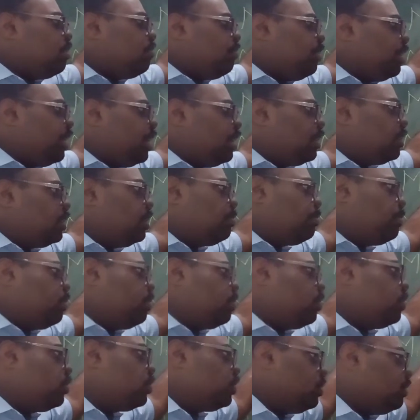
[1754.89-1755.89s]
we can see
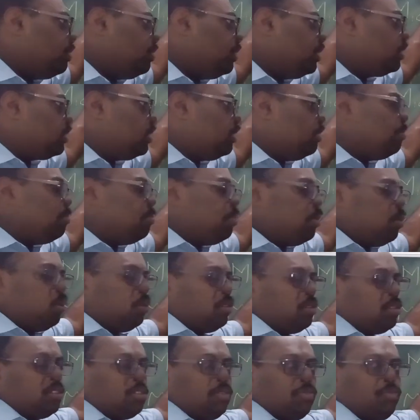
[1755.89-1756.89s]
protozoans in
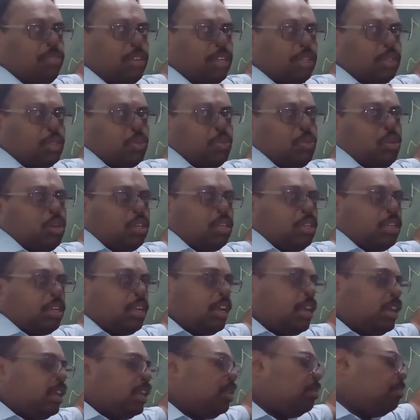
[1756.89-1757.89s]
both freshwater
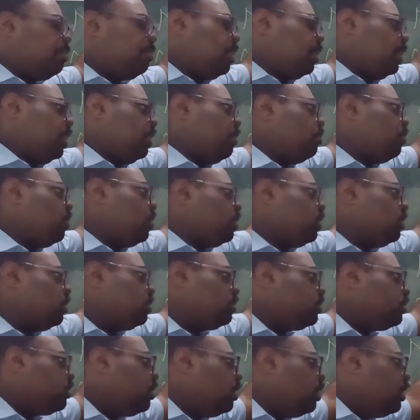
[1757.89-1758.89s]
and in marine
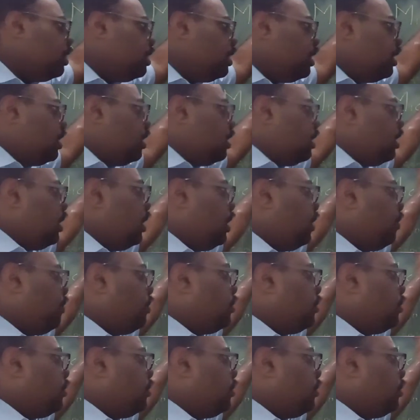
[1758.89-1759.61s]
waters. If